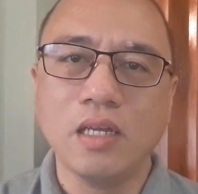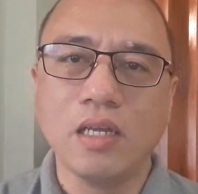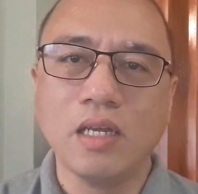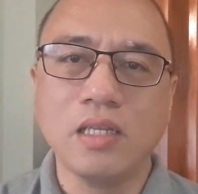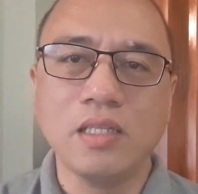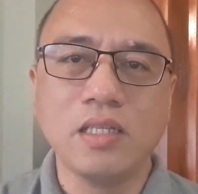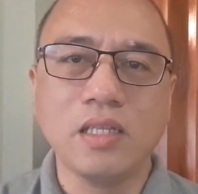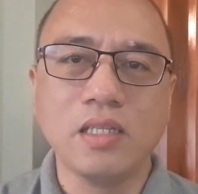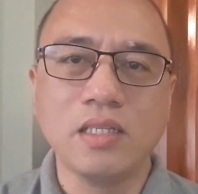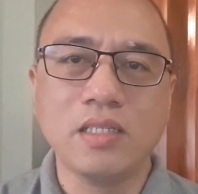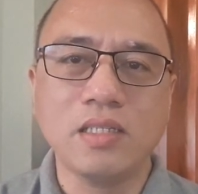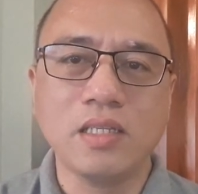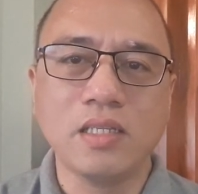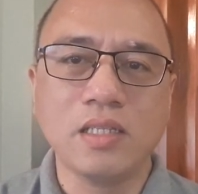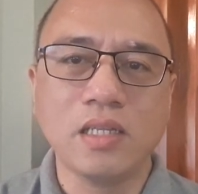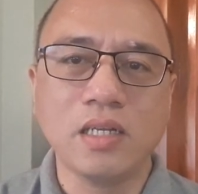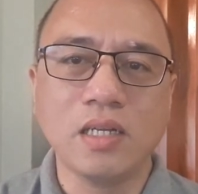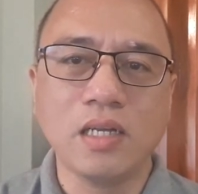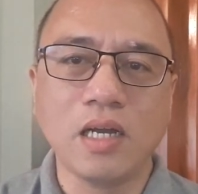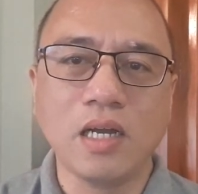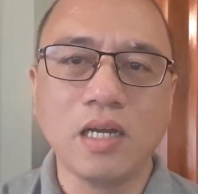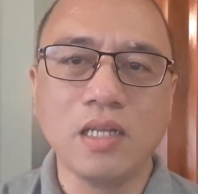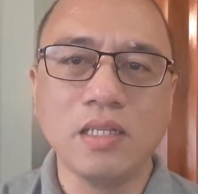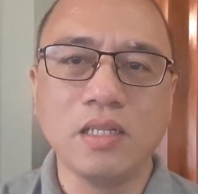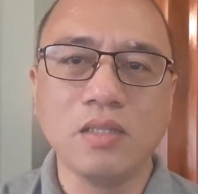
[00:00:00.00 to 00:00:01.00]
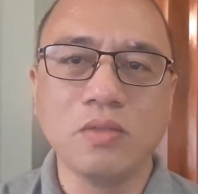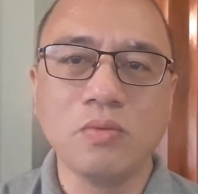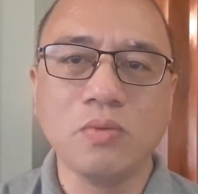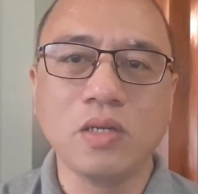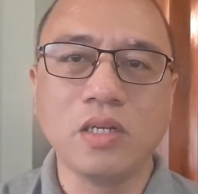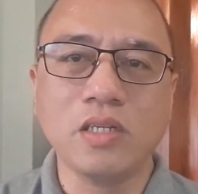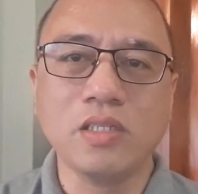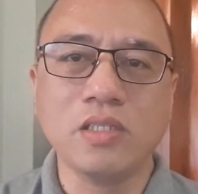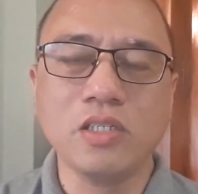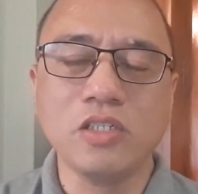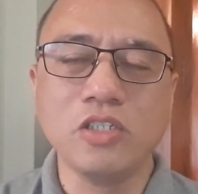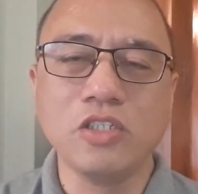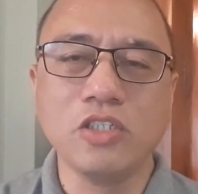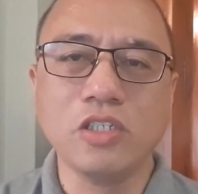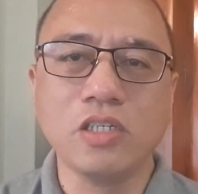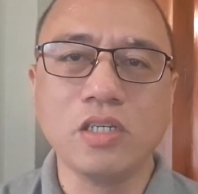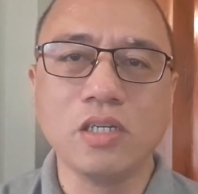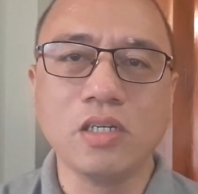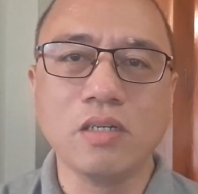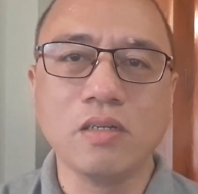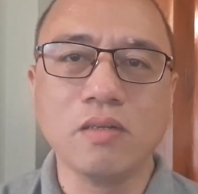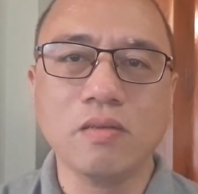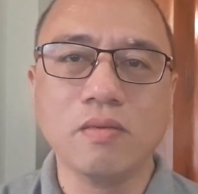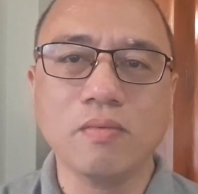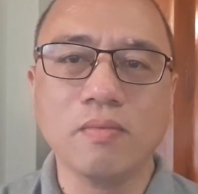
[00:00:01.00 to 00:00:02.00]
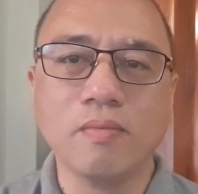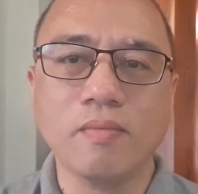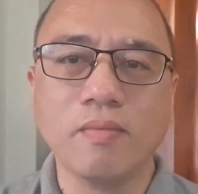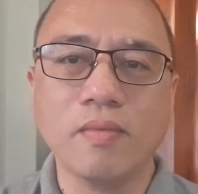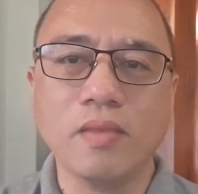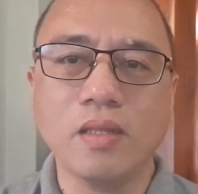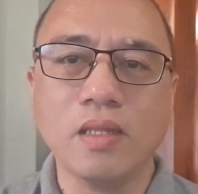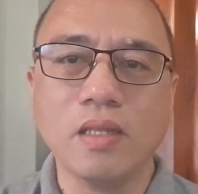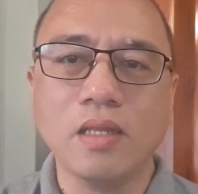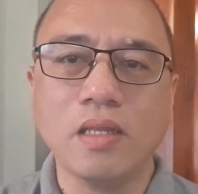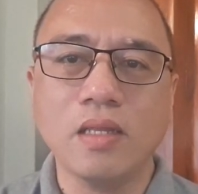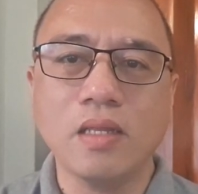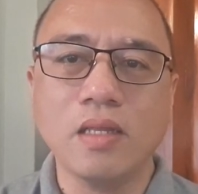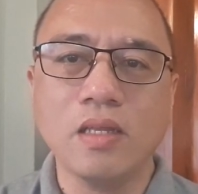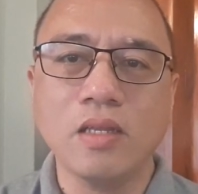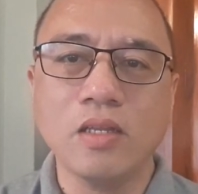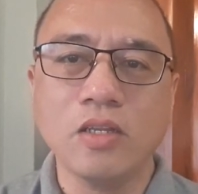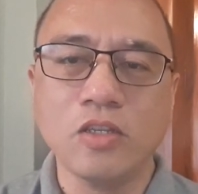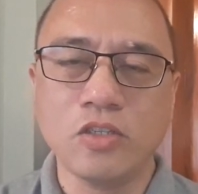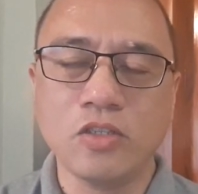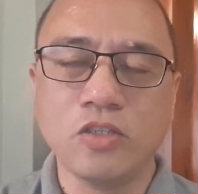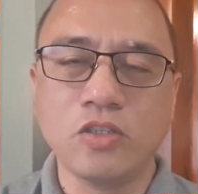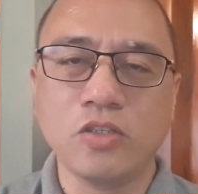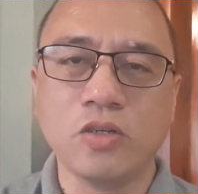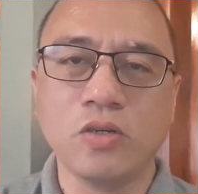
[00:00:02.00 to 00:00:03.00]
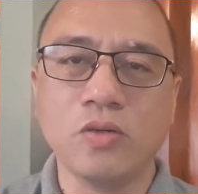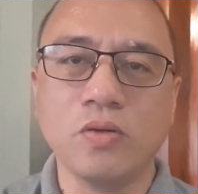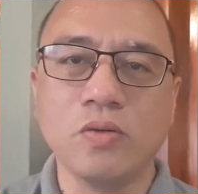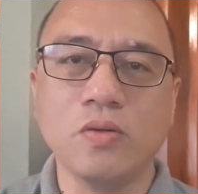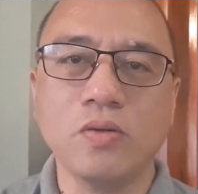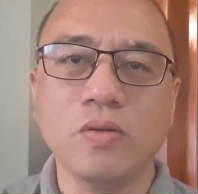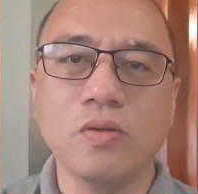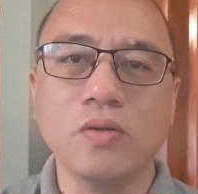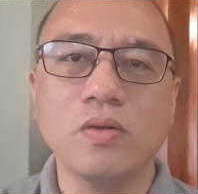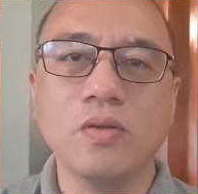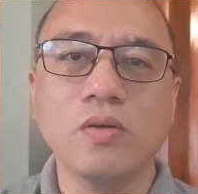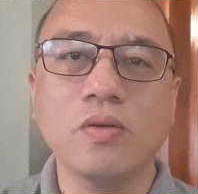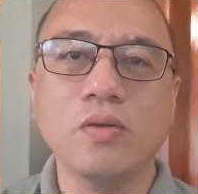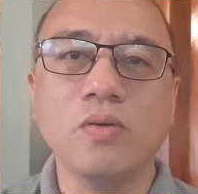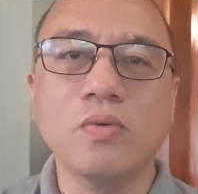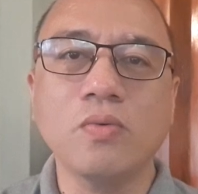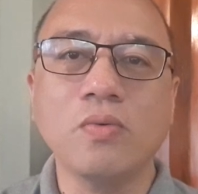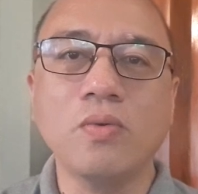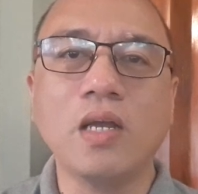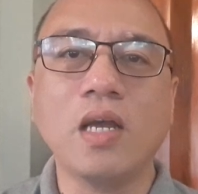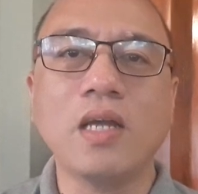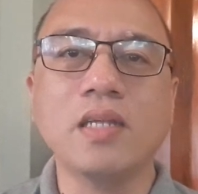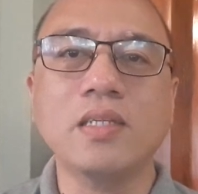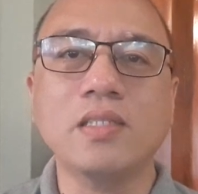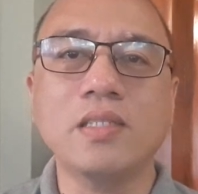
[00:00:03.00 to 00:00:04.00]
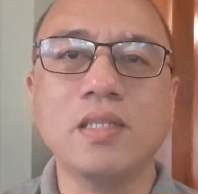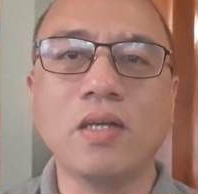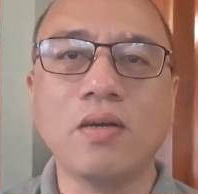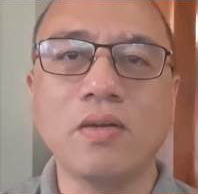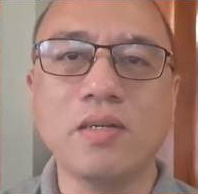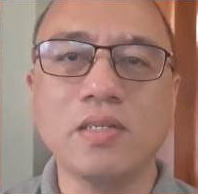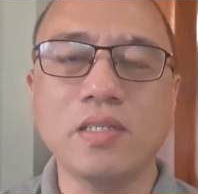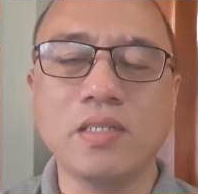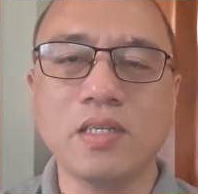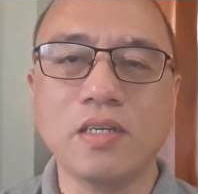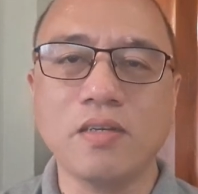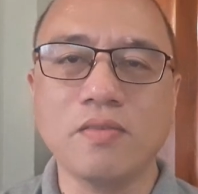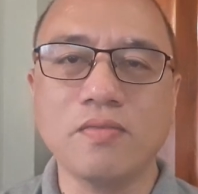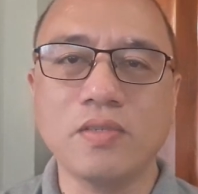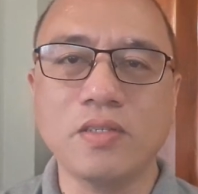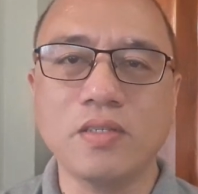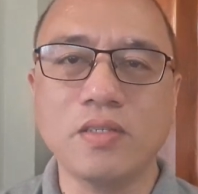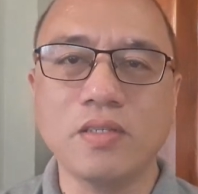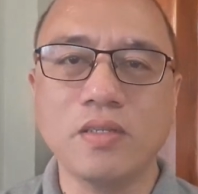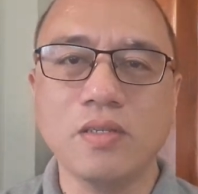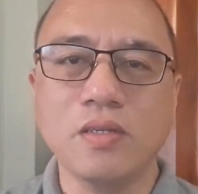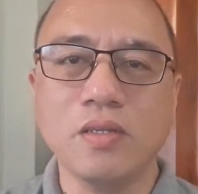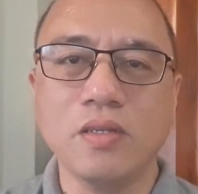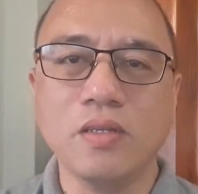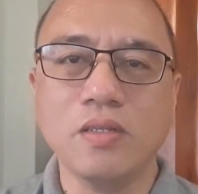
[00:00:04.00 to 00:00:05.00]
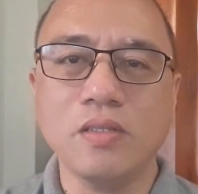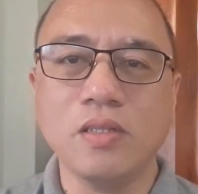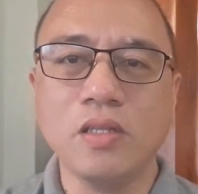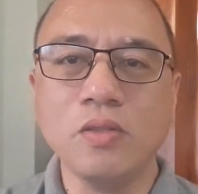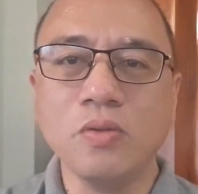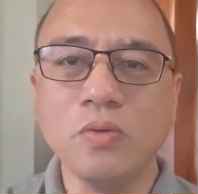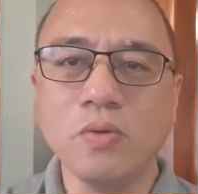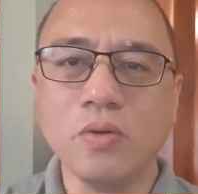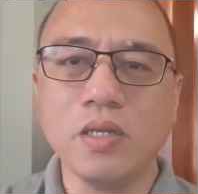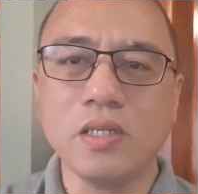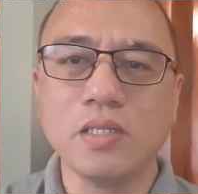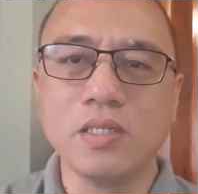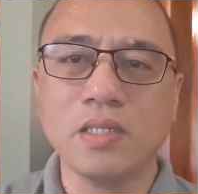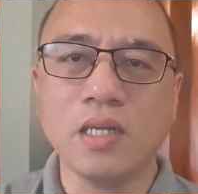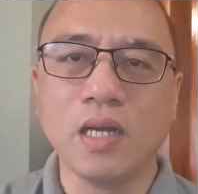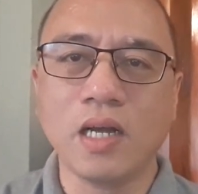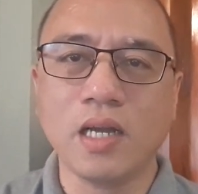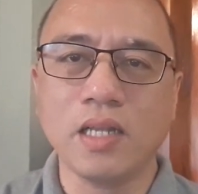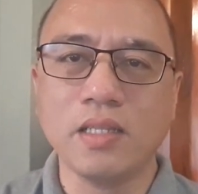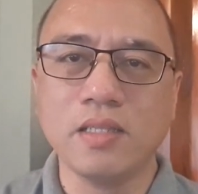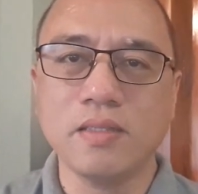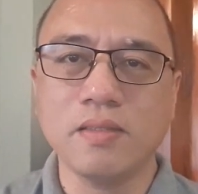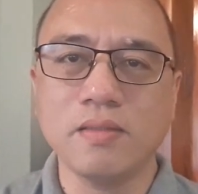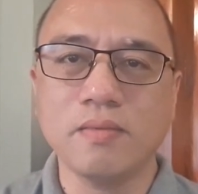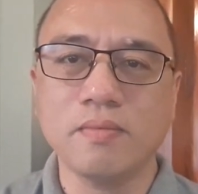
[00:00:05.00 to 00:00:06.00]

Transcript: And that is not the God that we are teaching. And so we ask now ourselves, then who is God?